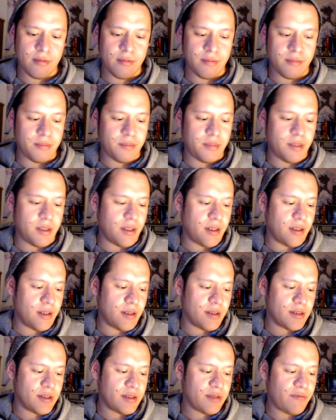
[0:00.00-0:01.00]
But
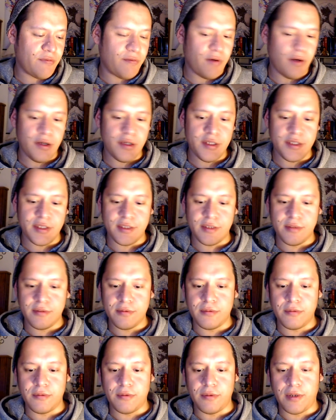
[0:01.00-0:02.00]
as far as
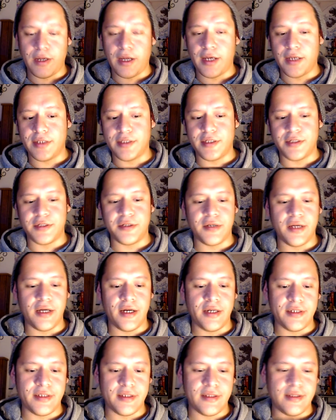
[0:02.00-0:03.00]
what I can tell you
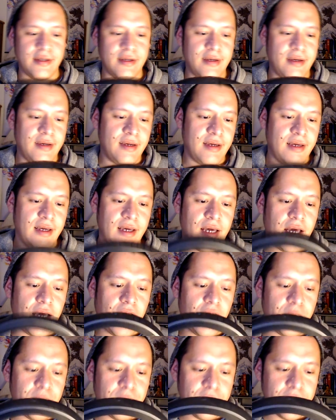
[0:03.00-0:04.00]
guys,
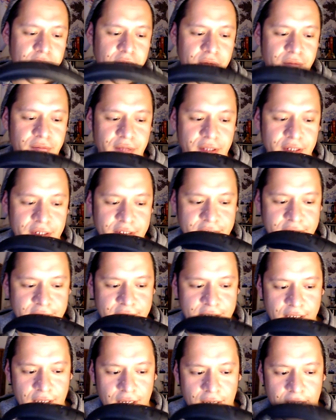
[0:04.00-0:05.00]
I would give
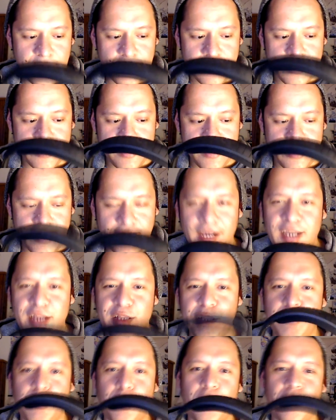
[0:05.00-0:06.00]
this a
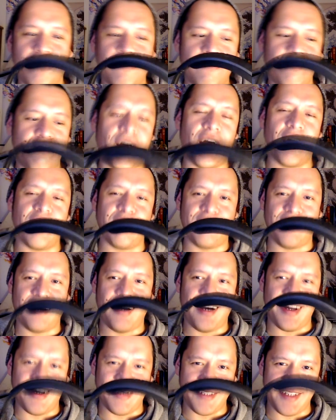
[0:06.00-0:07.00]
9.5
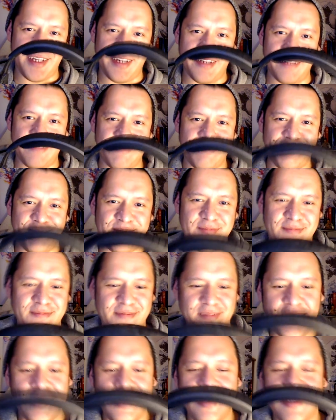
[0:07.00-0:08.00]
out of 10.
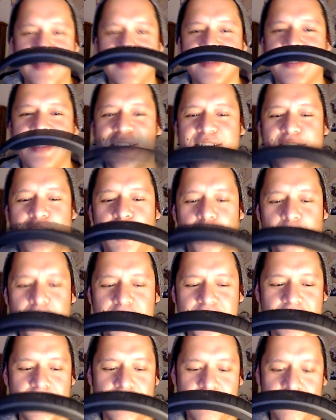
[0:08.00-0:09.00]
That's how
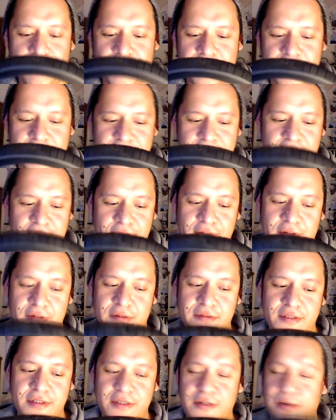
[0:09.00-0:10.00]
much I love this
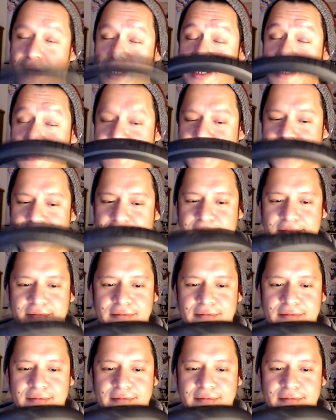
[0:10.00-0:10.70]
headphones or headset.